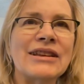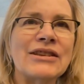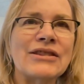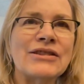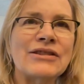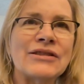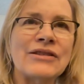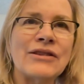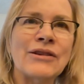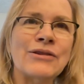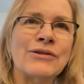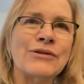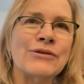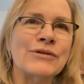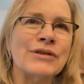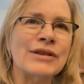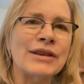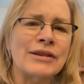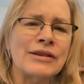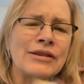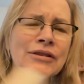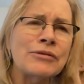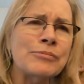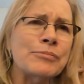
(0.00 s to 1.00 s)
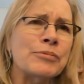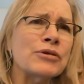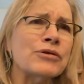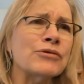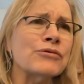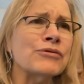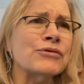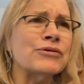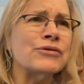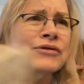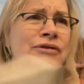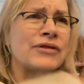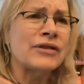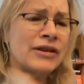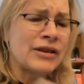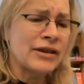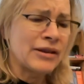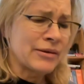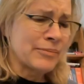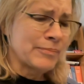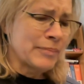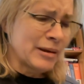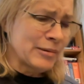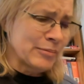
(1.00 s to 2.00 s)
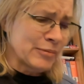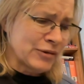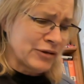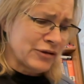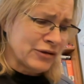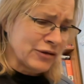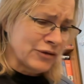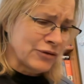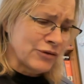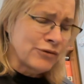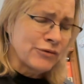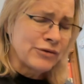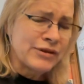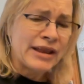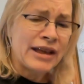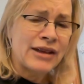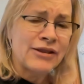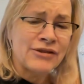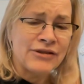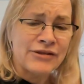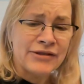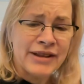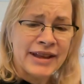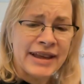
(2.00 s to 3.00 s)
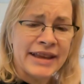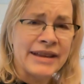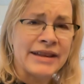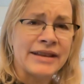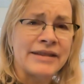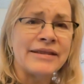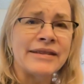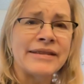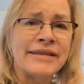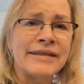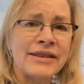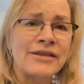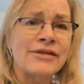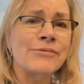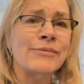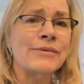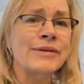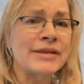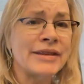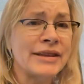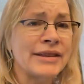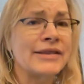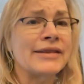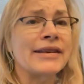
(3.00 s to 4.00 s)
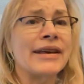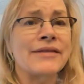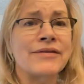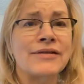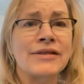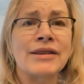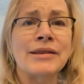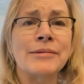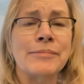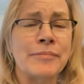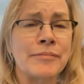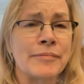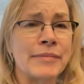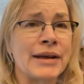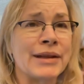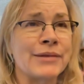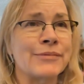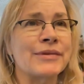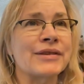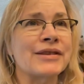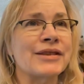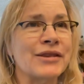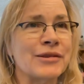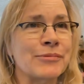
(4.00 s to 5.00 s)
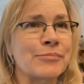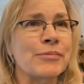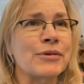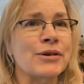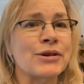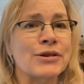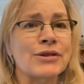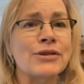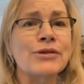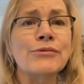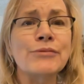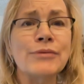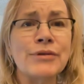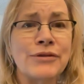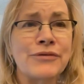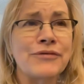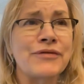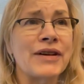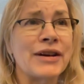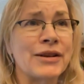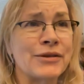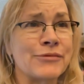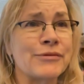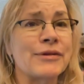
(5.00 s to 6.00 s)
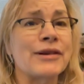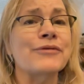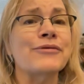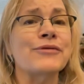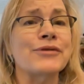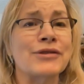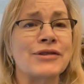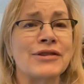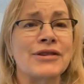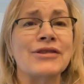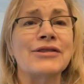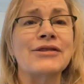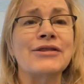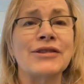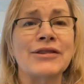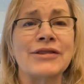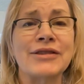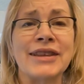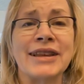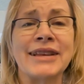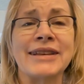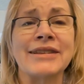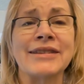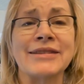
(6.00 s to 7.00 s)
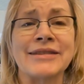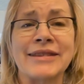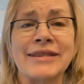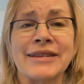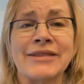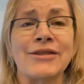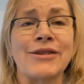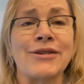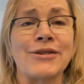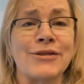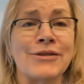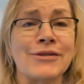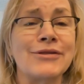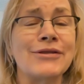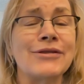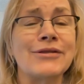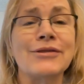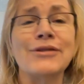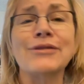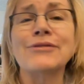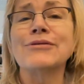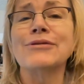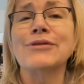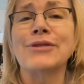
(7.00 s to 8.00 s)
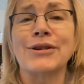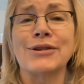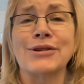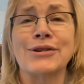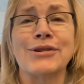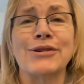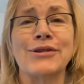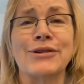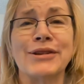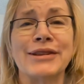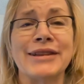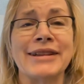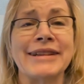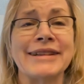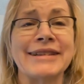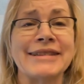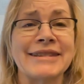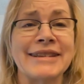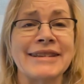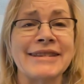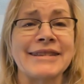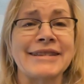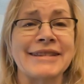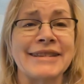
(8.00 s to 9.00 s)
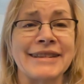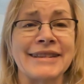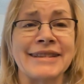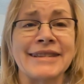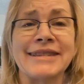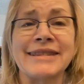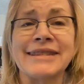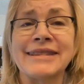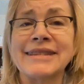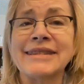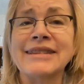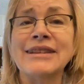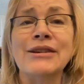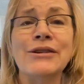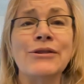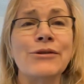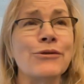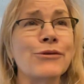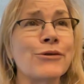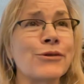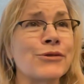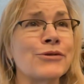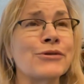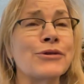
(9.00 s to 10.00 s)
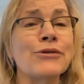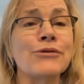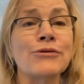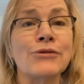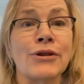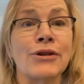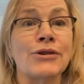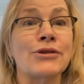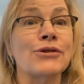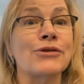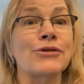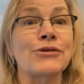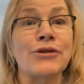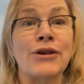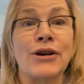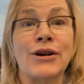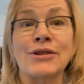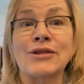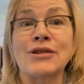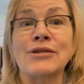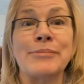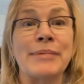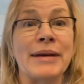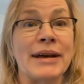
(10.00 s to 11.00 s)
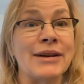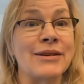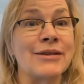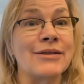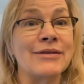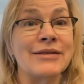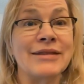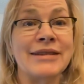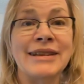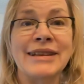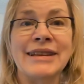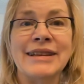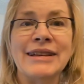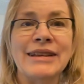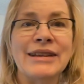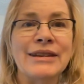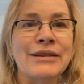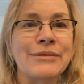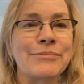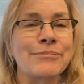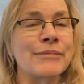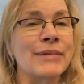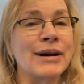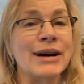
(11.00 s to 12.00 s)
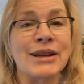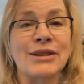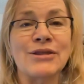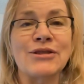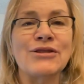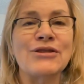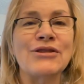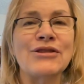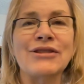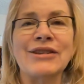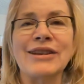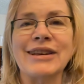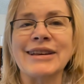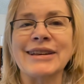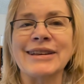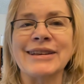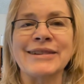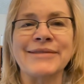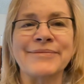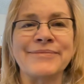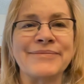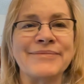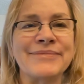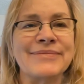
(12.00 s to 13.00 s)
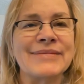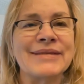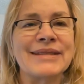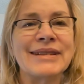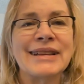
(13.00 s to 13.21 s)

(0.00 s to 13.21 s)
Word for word: So, yeah, this book was uh, published in 2008. That's one thing you have to keep in mind with this book. You will find references to things that are no longer in existence or no longer talked about much. Um,